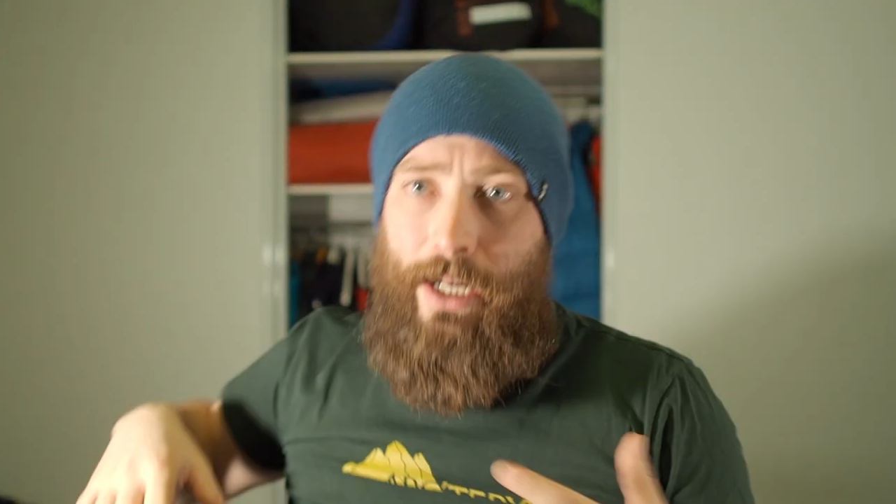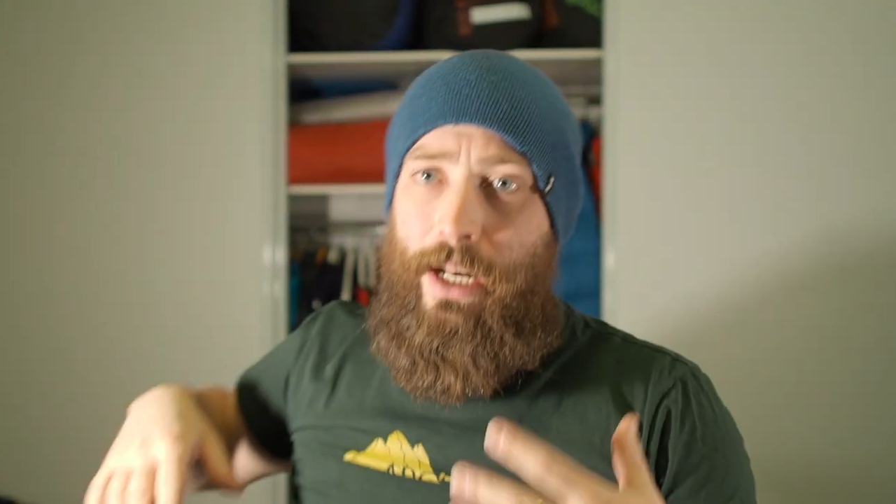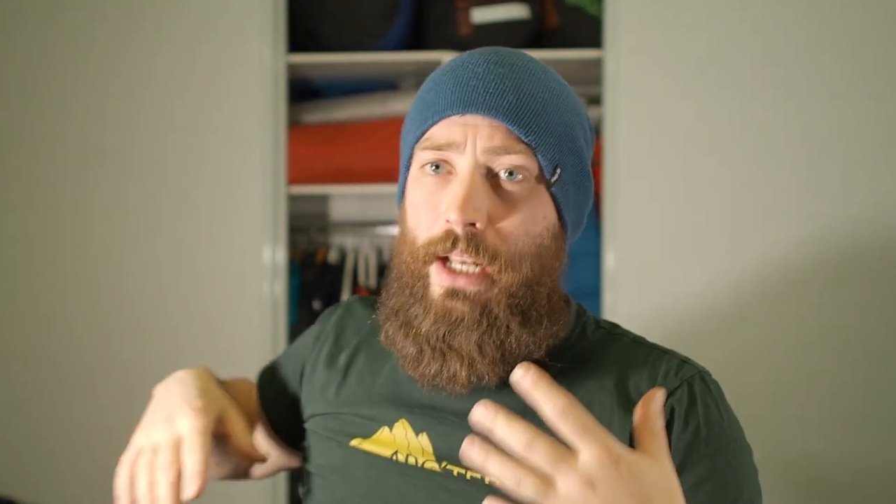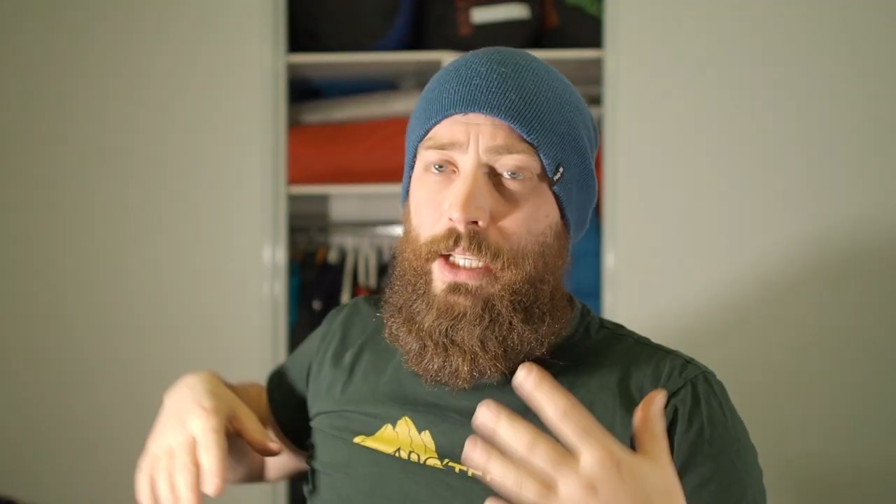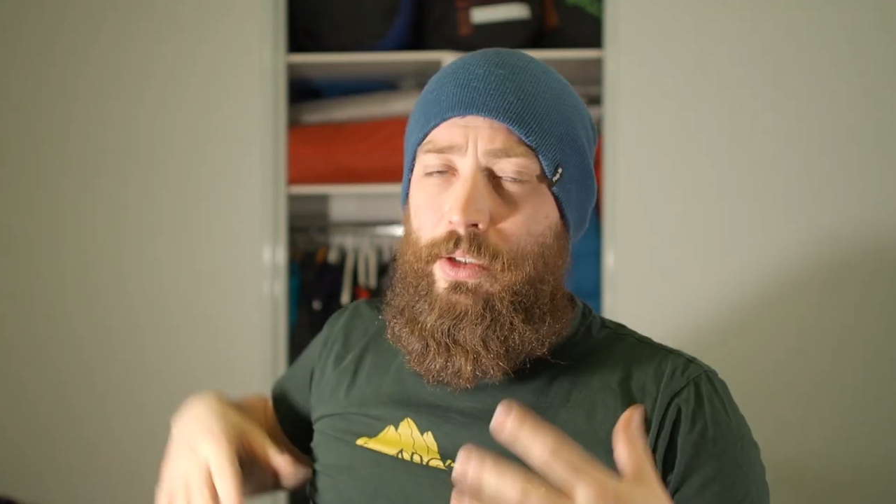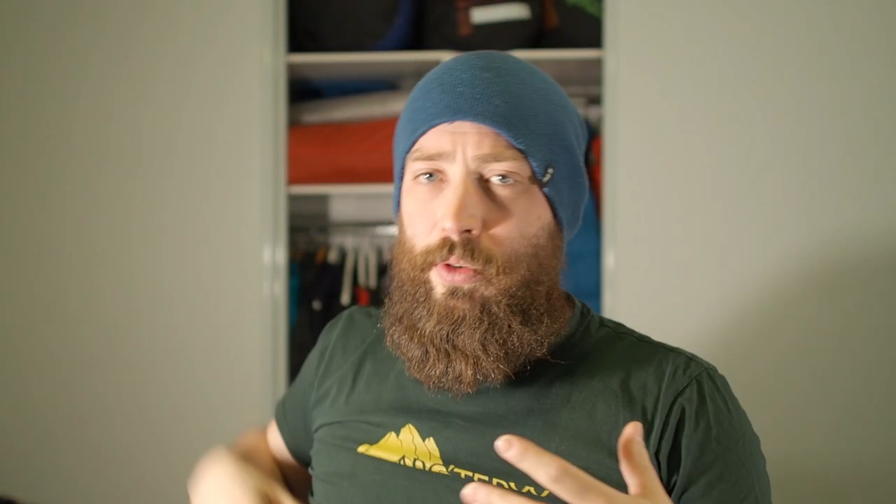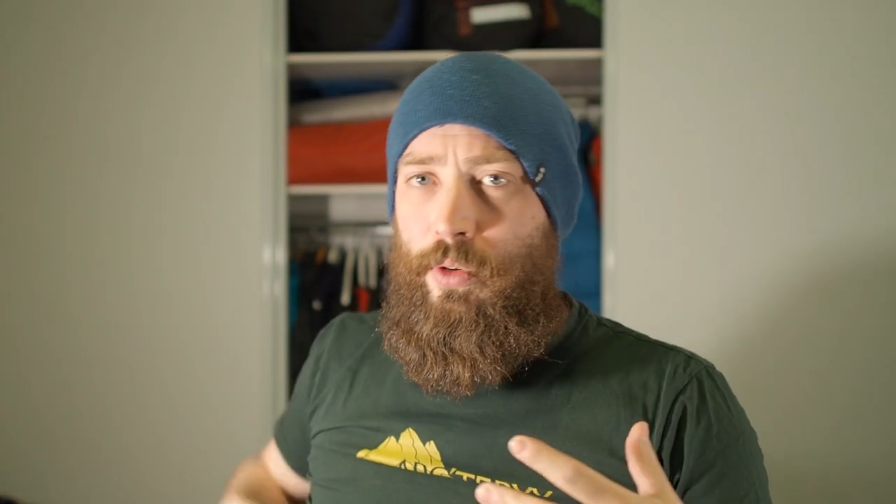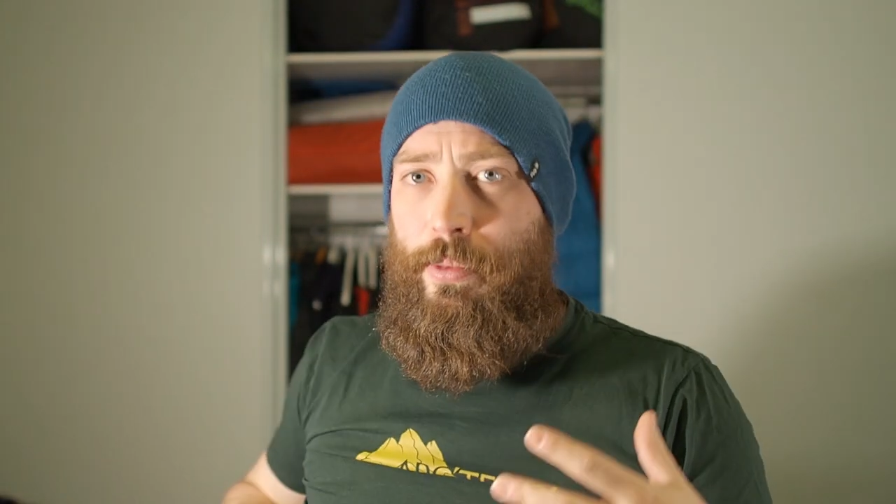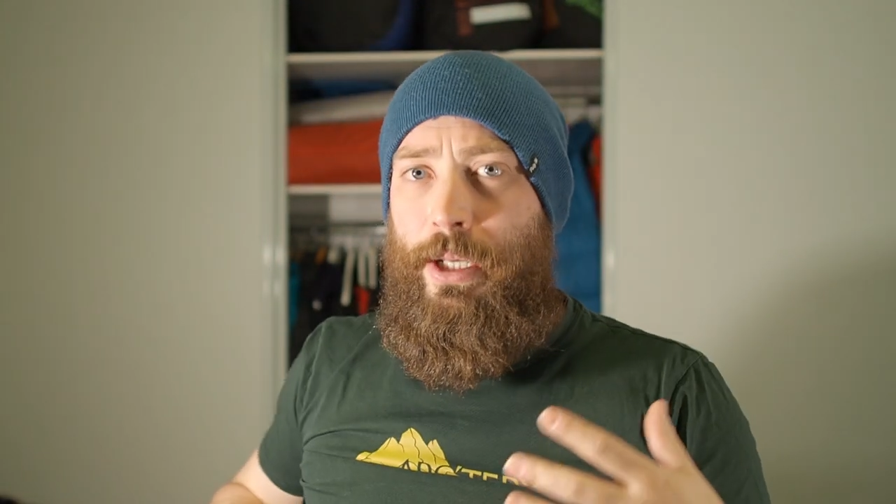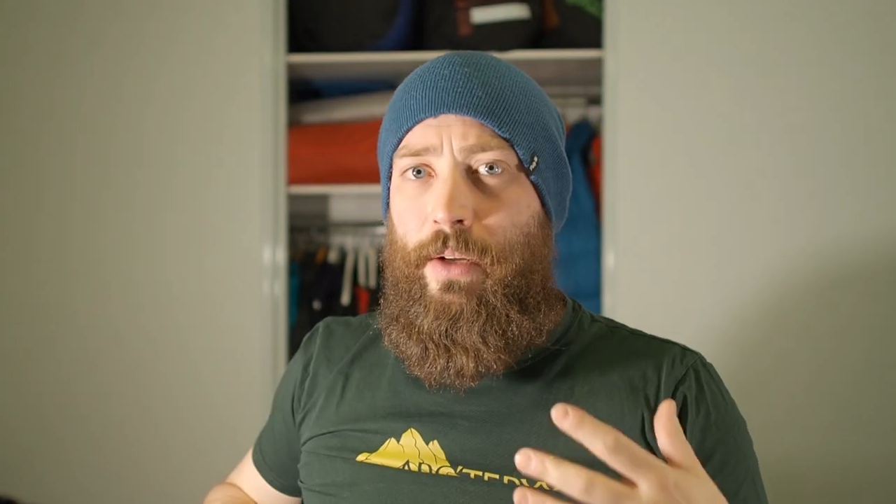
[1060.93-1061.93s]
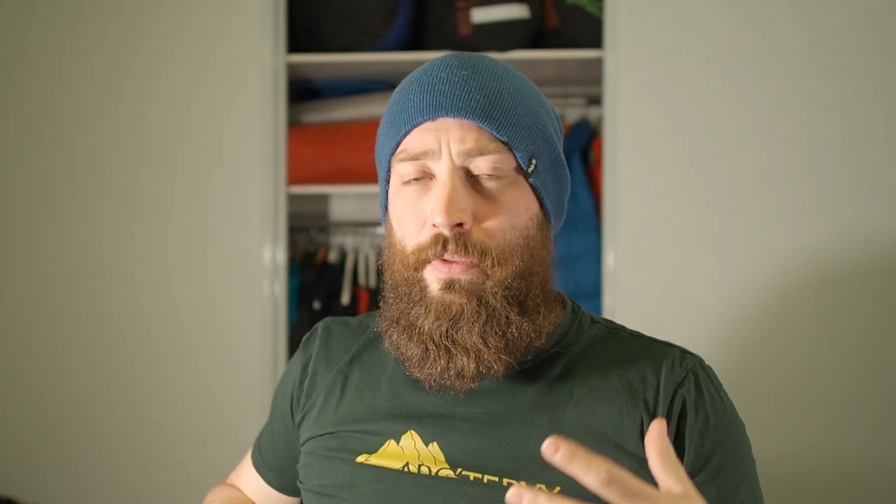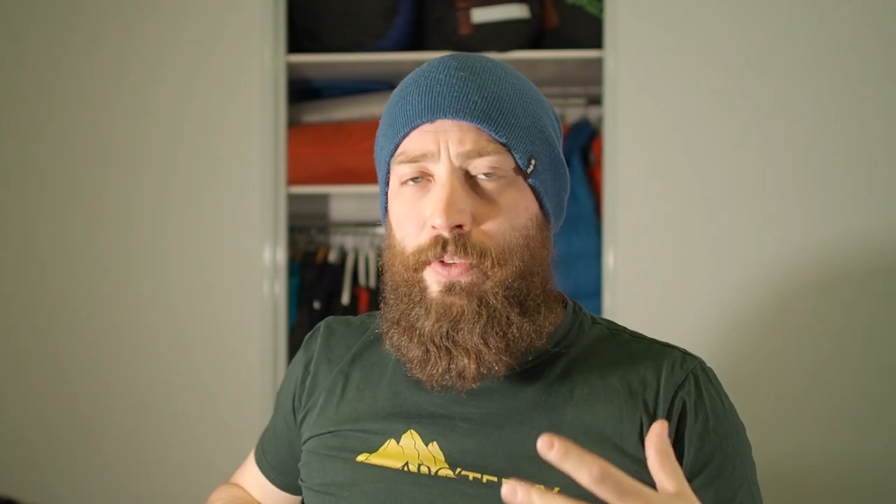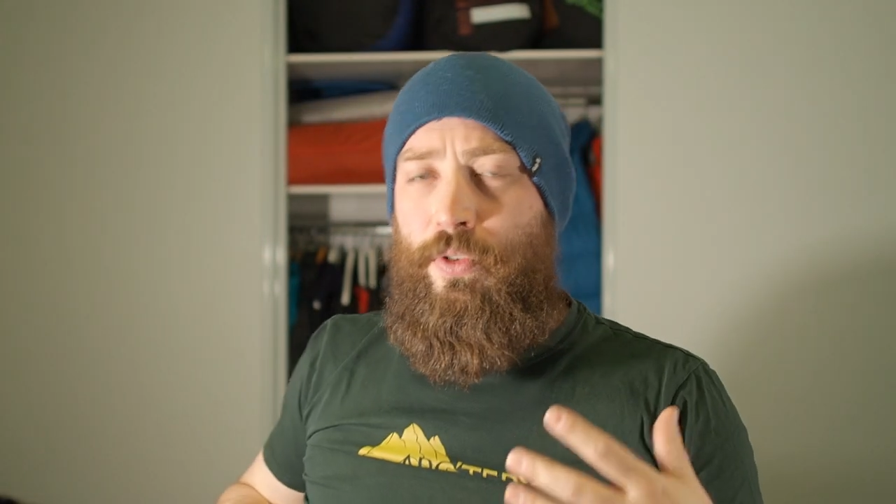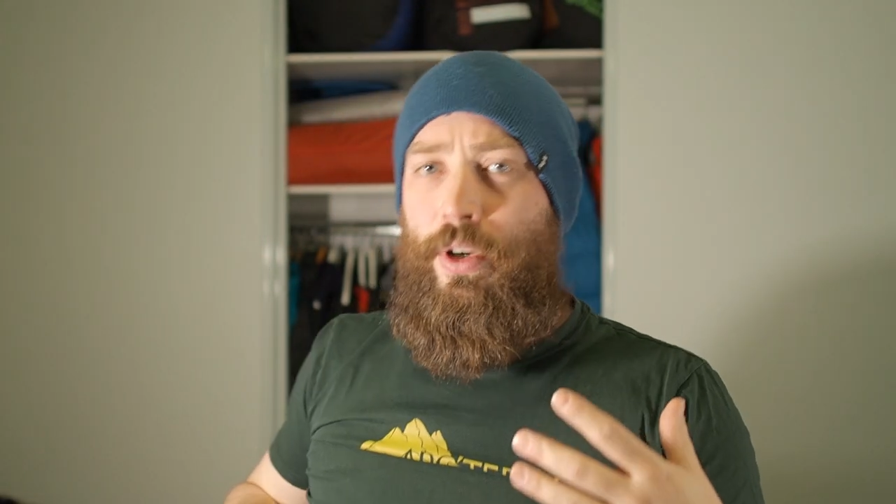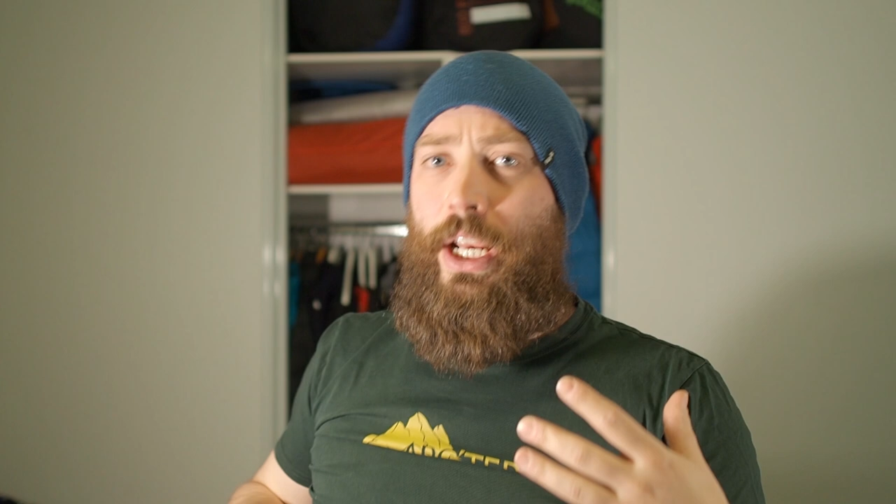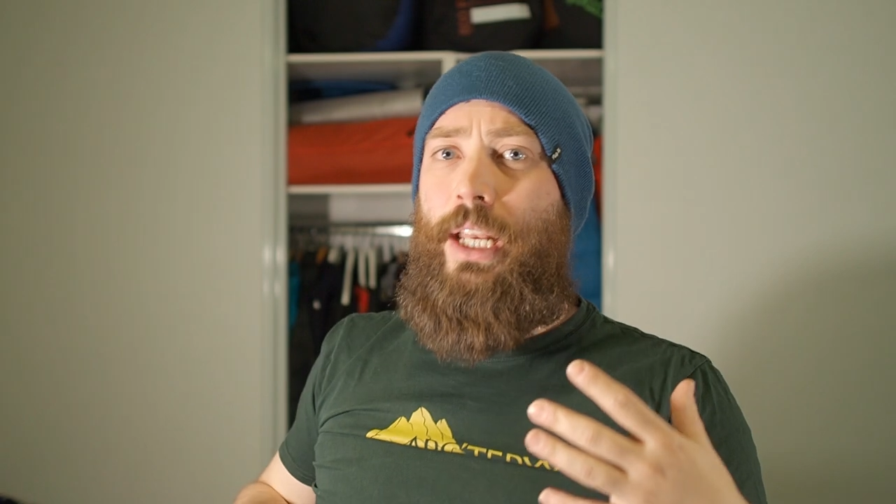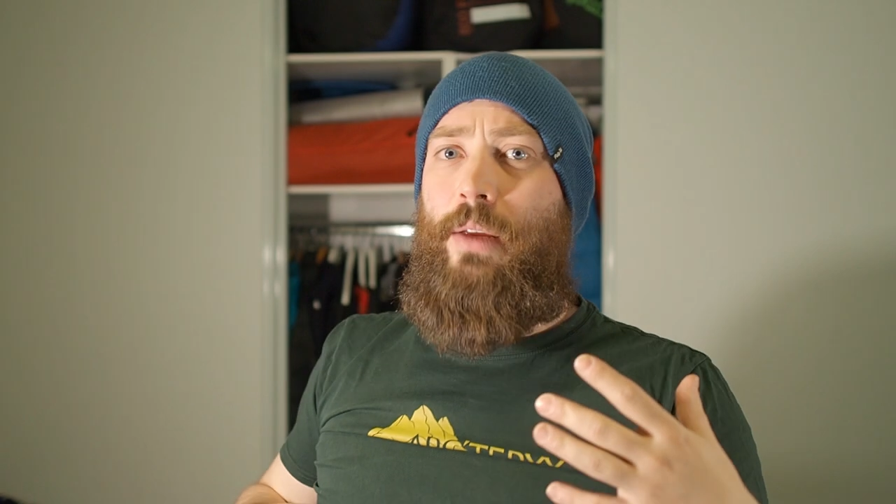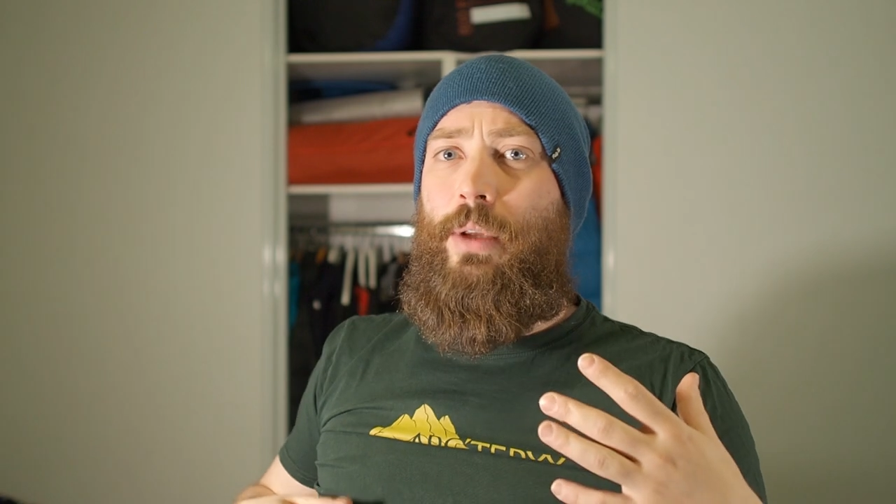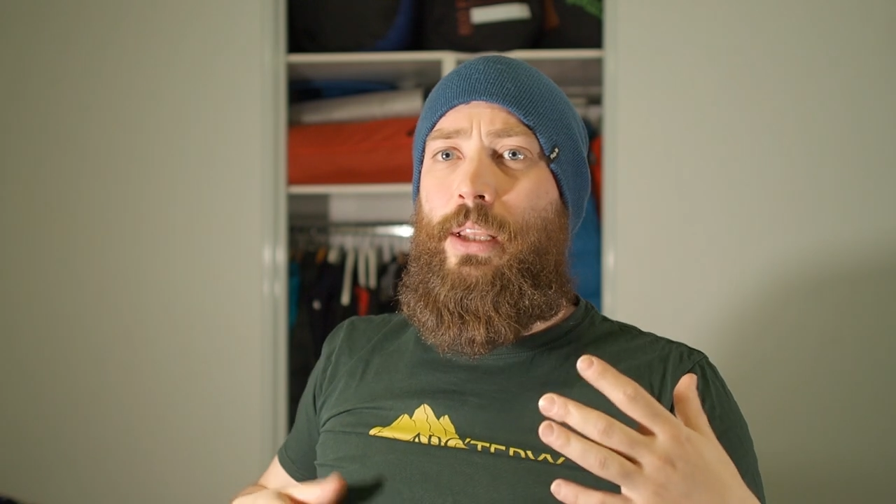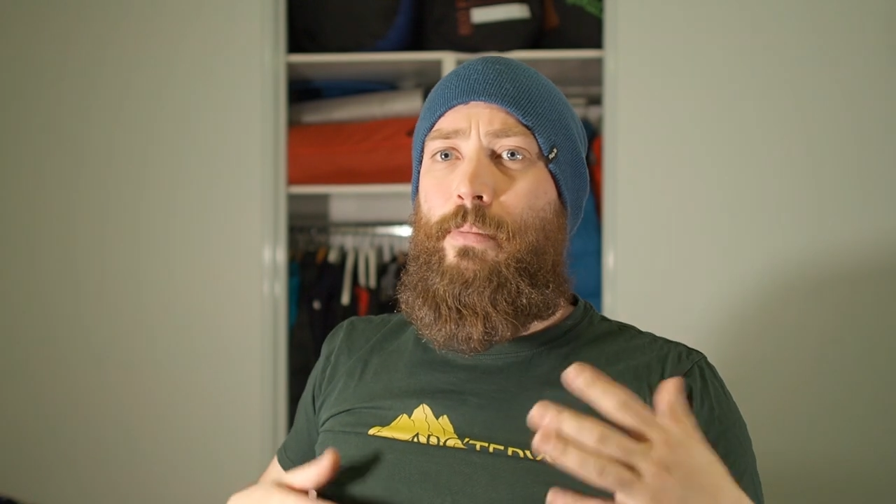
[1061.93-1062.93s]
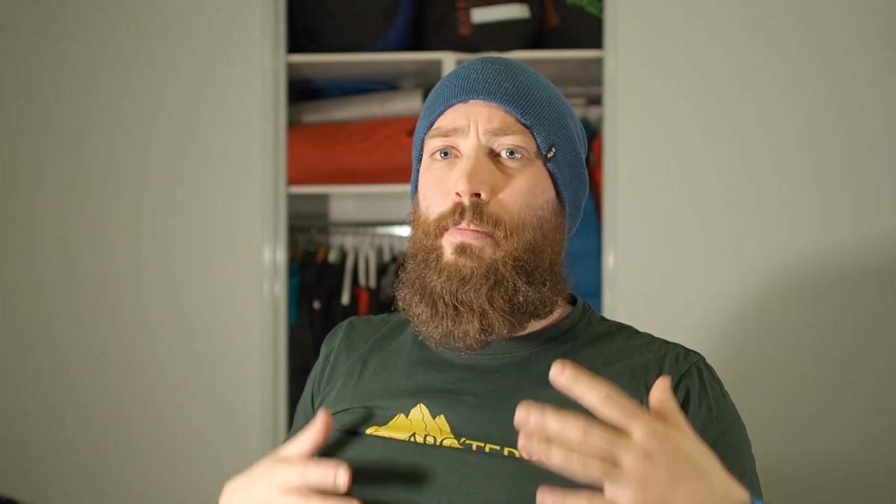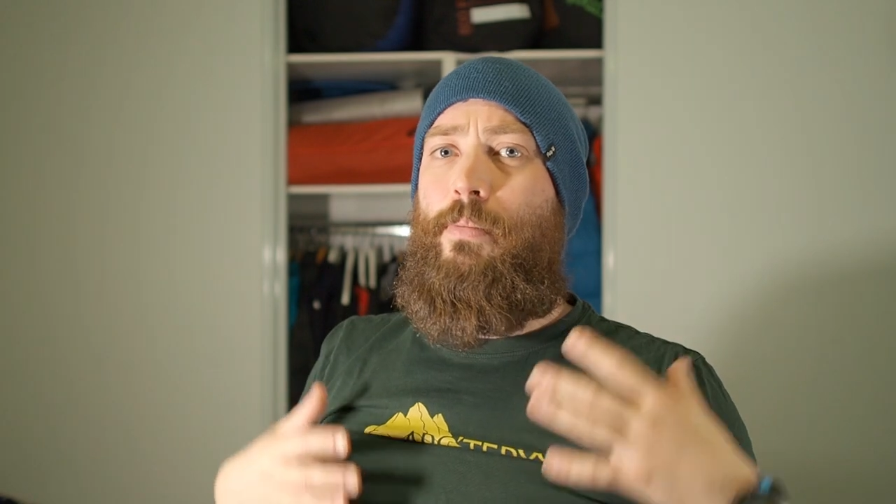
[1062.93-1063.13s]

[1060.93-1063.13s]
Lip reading: and I need to do a bit of training with the